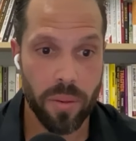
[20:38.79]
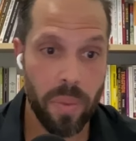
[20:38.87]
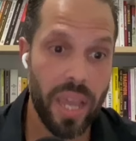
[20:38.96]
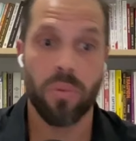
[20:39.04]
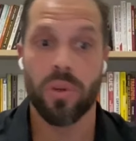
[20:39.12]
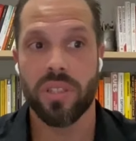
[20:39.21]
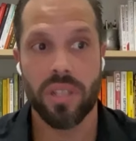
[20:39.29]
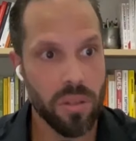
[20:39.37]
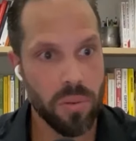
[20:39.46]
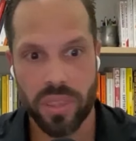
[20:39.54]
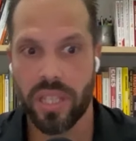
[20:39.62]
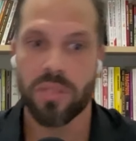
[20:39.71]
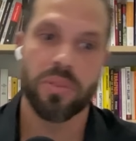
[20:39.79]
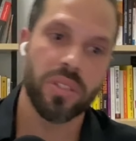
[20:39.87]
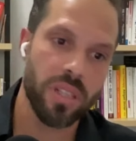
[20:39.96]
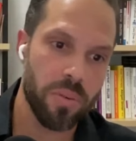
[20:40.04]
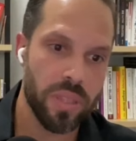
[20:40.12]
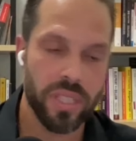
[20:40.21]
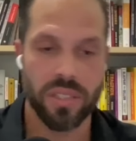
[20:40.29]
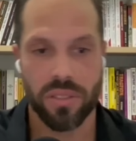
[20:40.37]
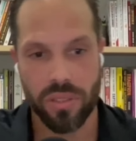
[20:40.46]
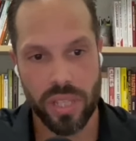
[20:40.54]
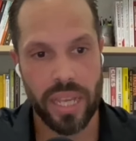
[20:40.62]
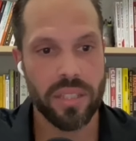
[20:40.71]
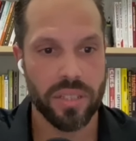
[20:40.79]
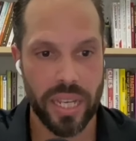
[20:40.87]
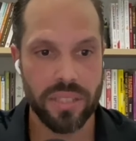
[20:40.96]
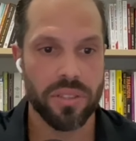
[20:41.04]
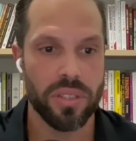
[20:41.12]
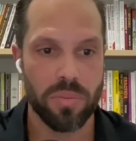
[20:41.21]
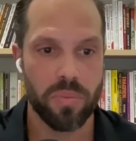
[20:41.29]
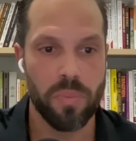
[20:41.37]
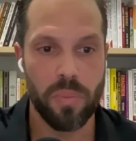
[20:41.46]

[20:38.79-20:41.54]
"Man, we're dealing with this," and that's just